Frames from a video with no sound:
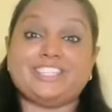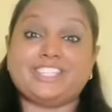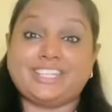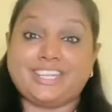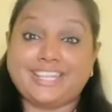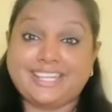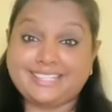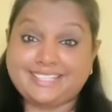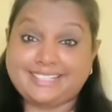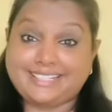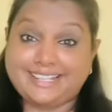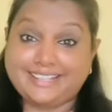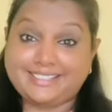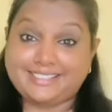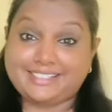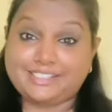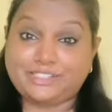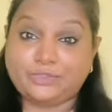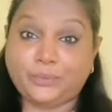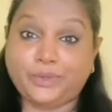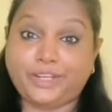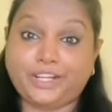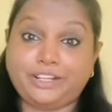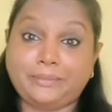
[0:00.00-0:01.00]
today's
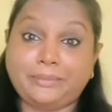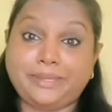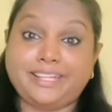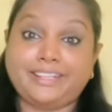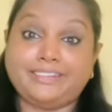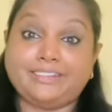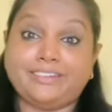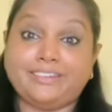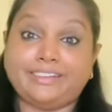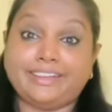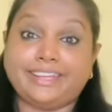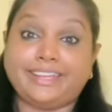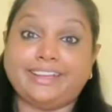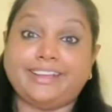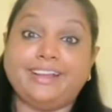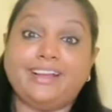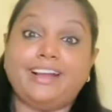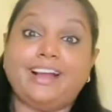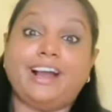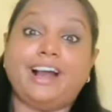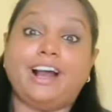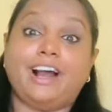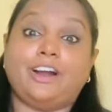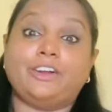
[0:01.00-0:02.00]
lesson, we're going to be learning
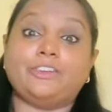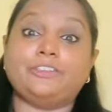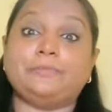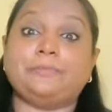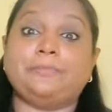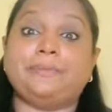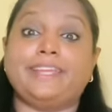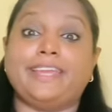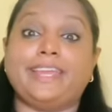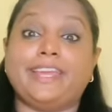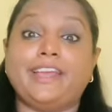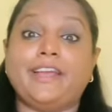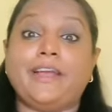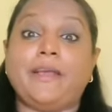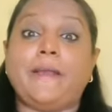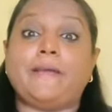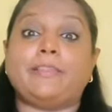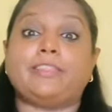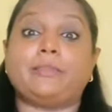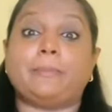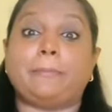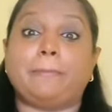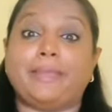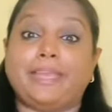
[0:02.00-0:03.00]
how to play
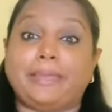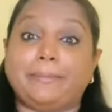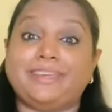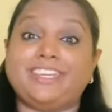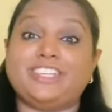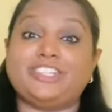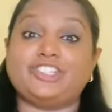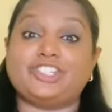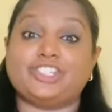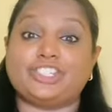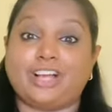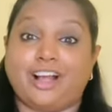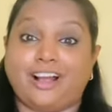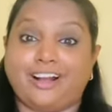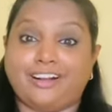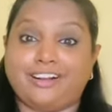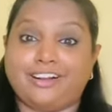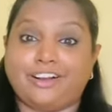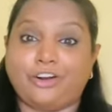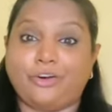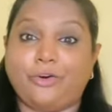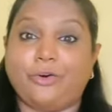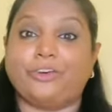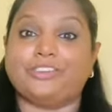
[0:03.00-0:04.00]
the baby
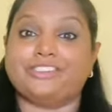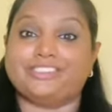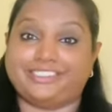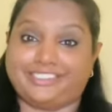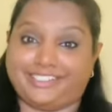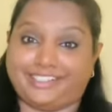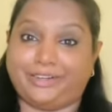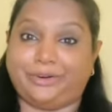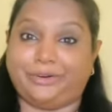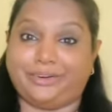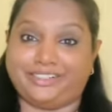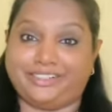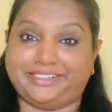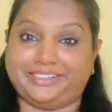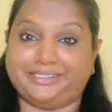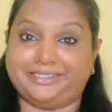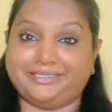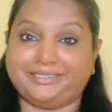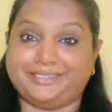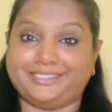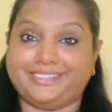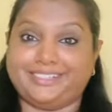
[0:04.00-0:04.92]
shark on the recorder.